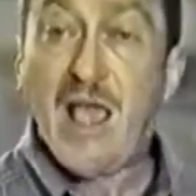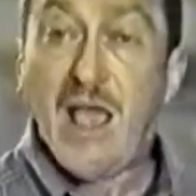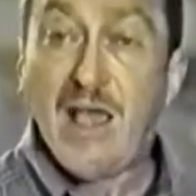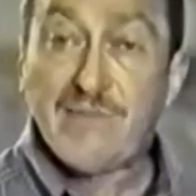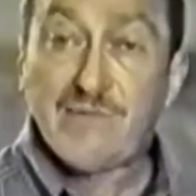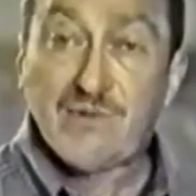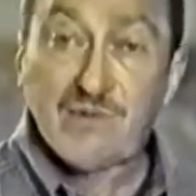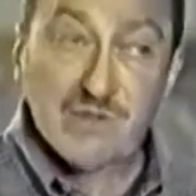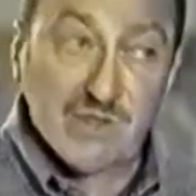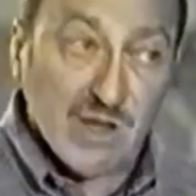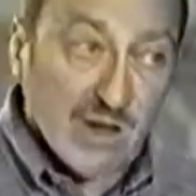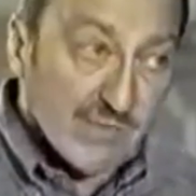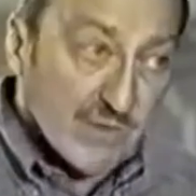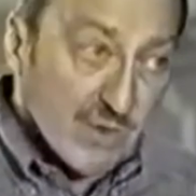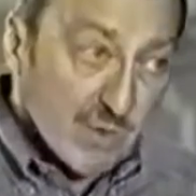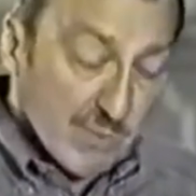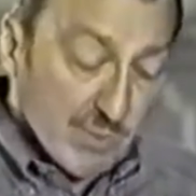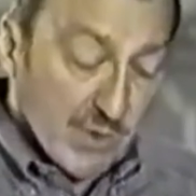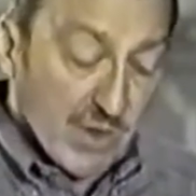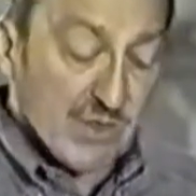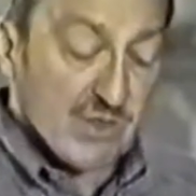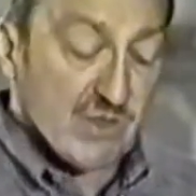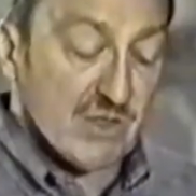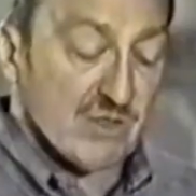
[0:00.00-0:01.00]
After several
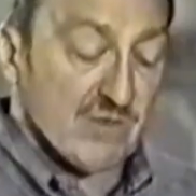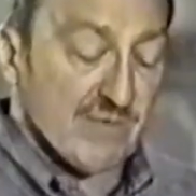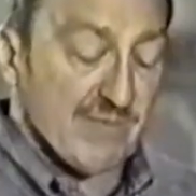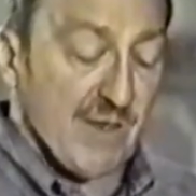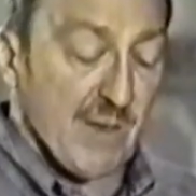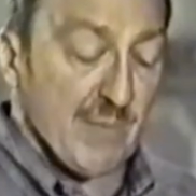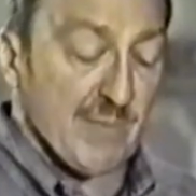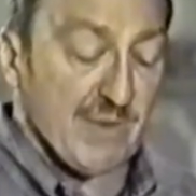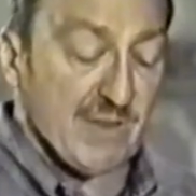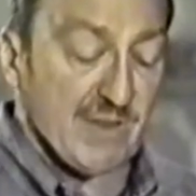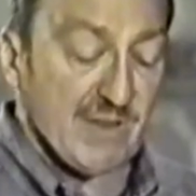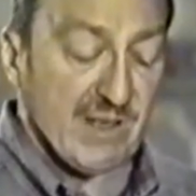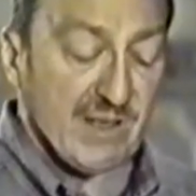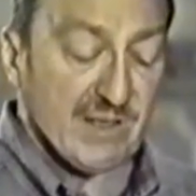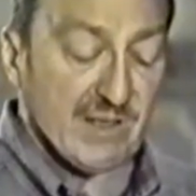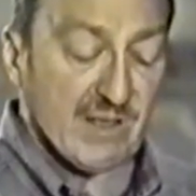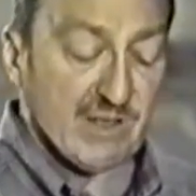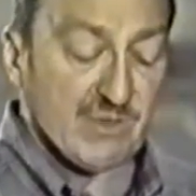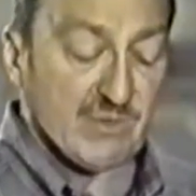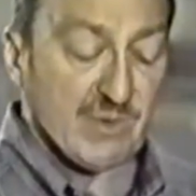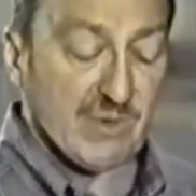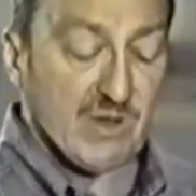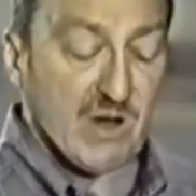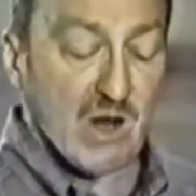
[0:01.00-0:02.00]
breaches of empathy in
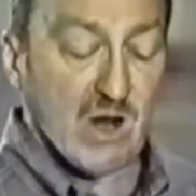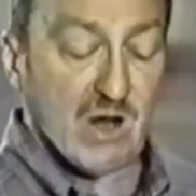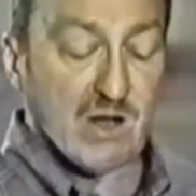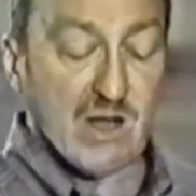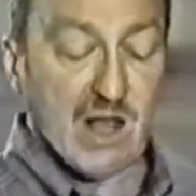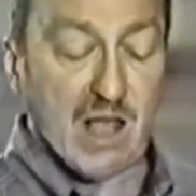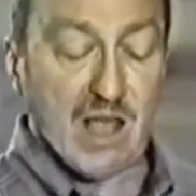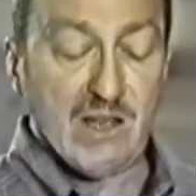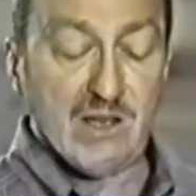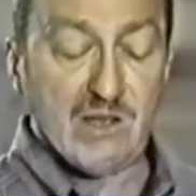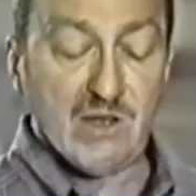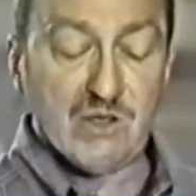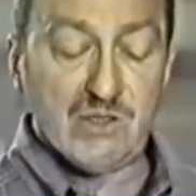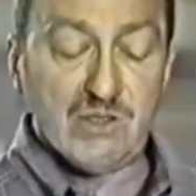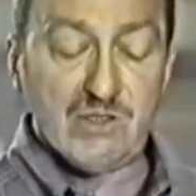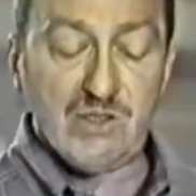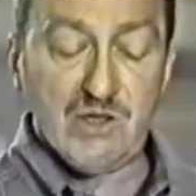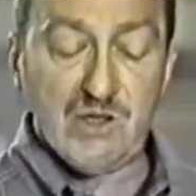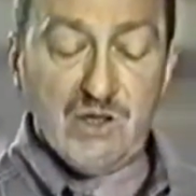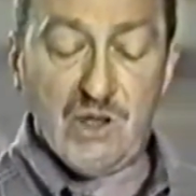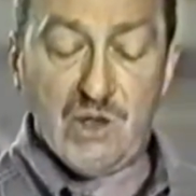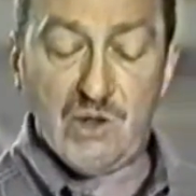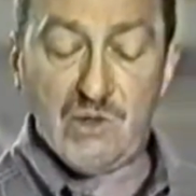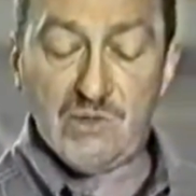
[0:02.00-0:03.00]
this regard, I learned
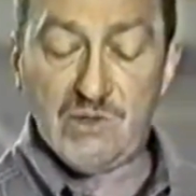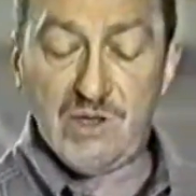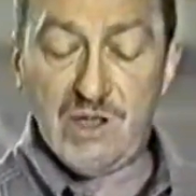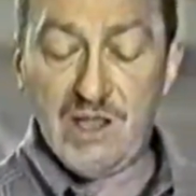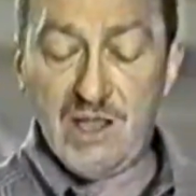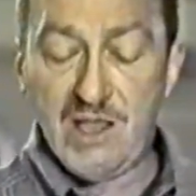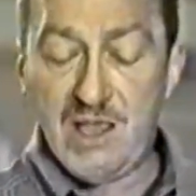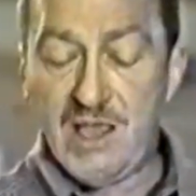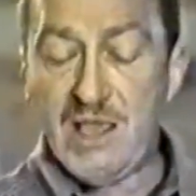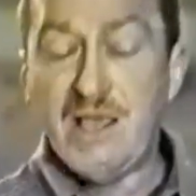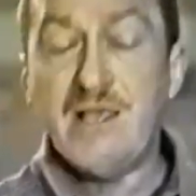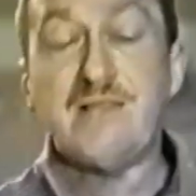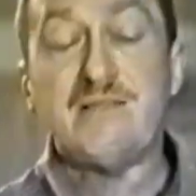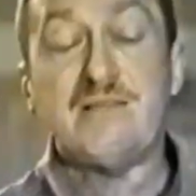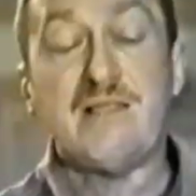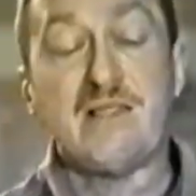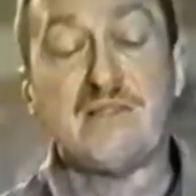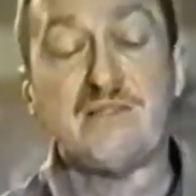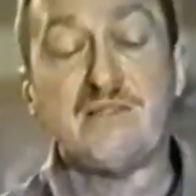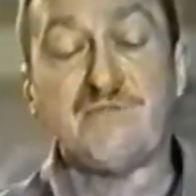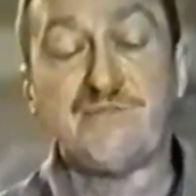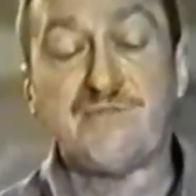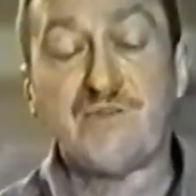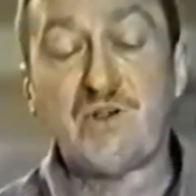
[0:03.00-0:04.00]
to note
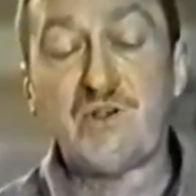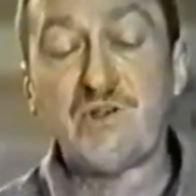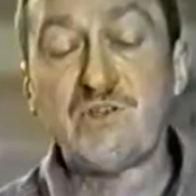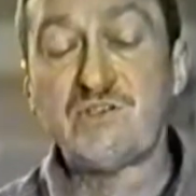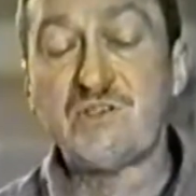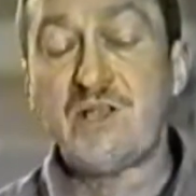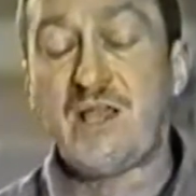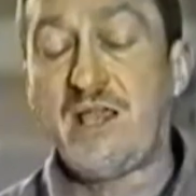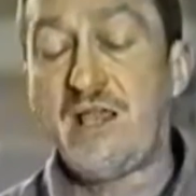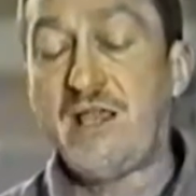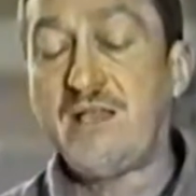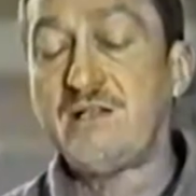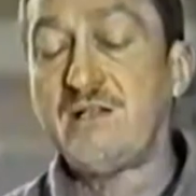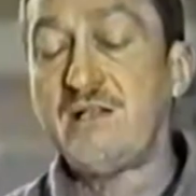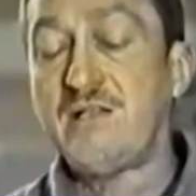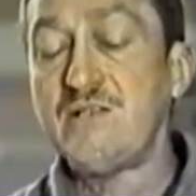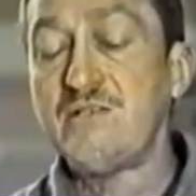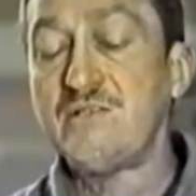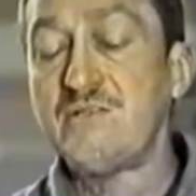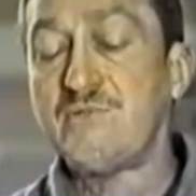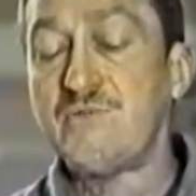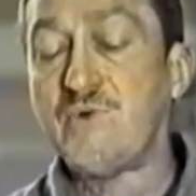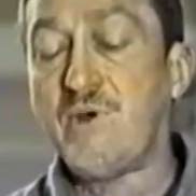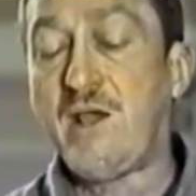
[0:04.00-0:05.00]
that the first
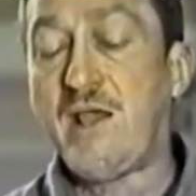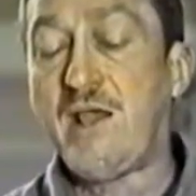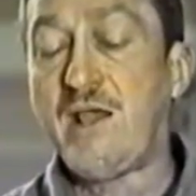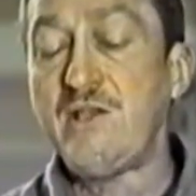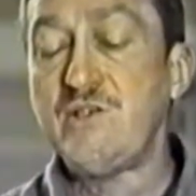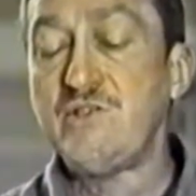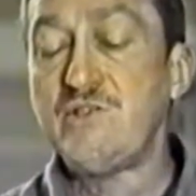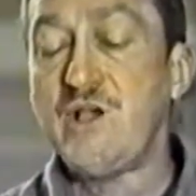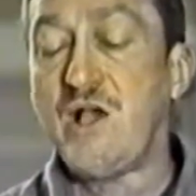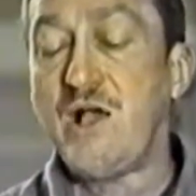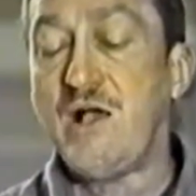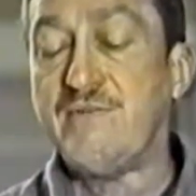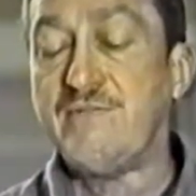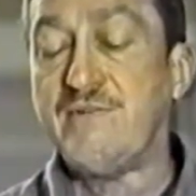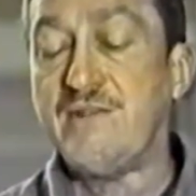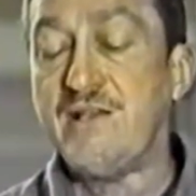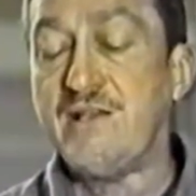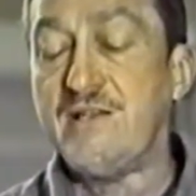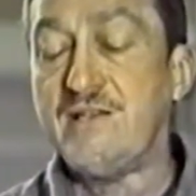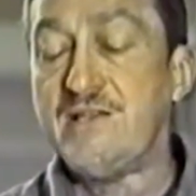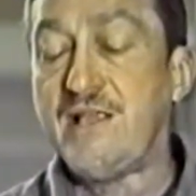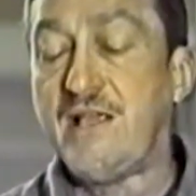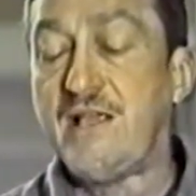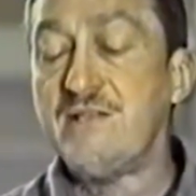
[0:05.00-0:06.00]
inklings of rage, of an
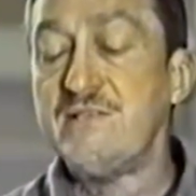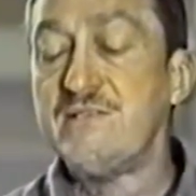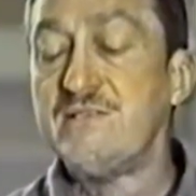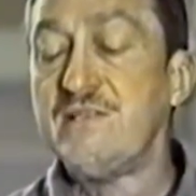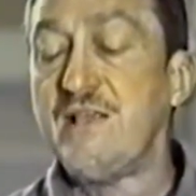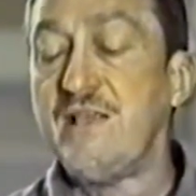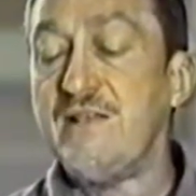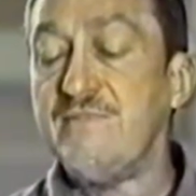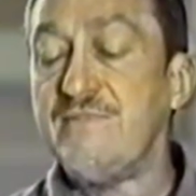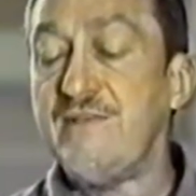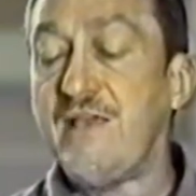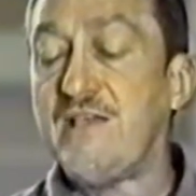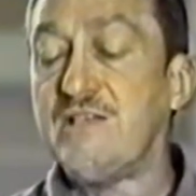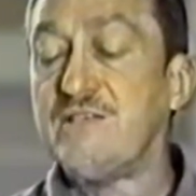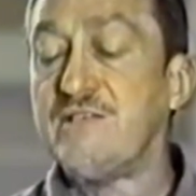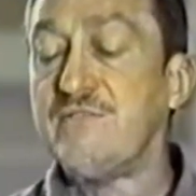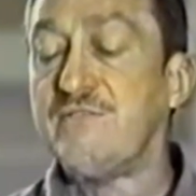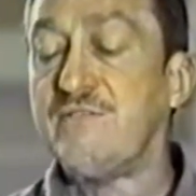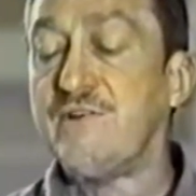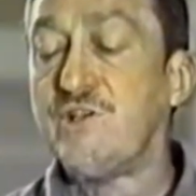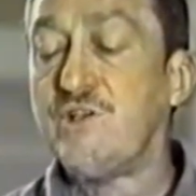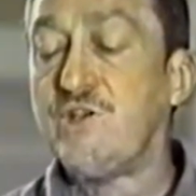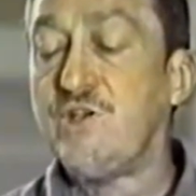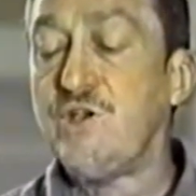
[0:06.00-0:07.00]
intense,
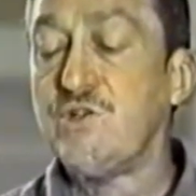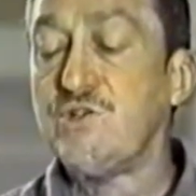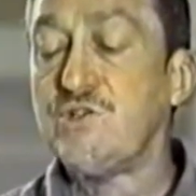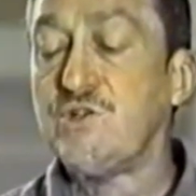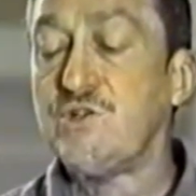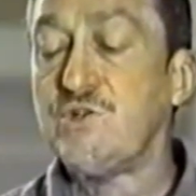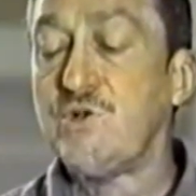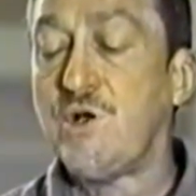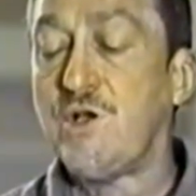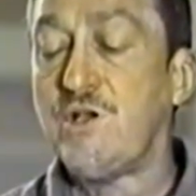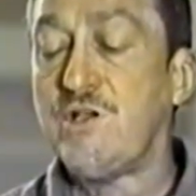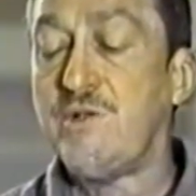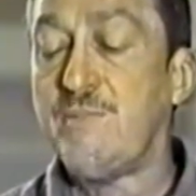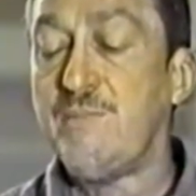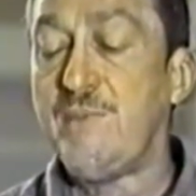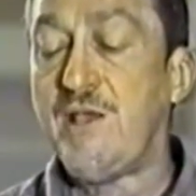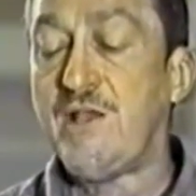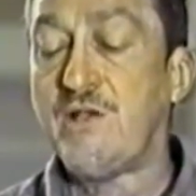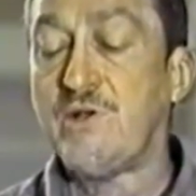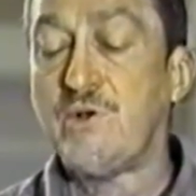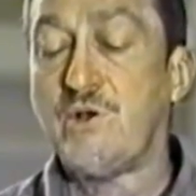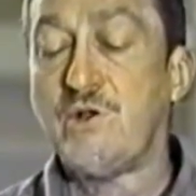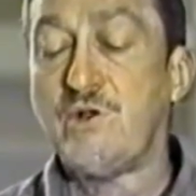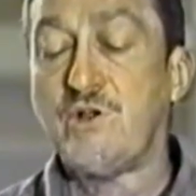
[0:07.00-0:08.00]
invasive, or accusatory
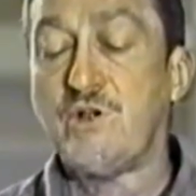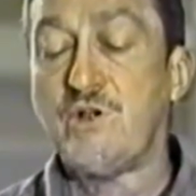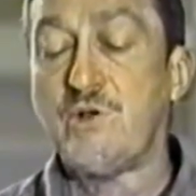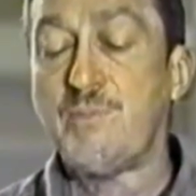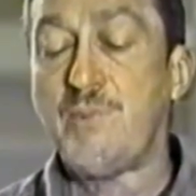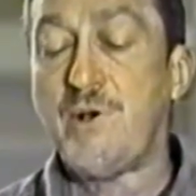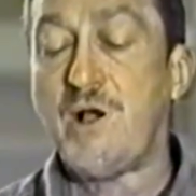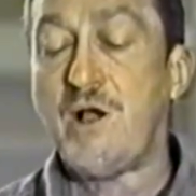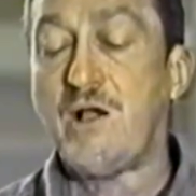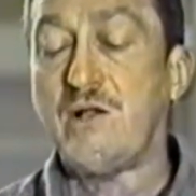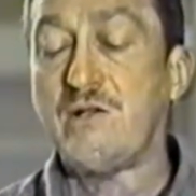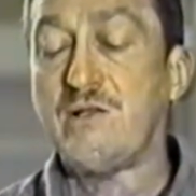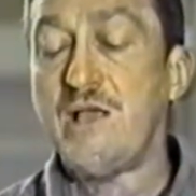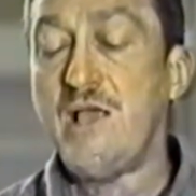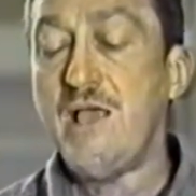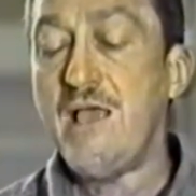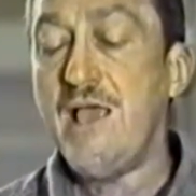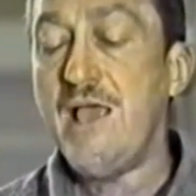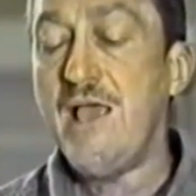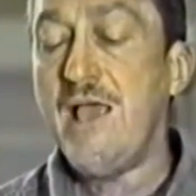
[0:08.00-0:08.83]
demeanor on her part,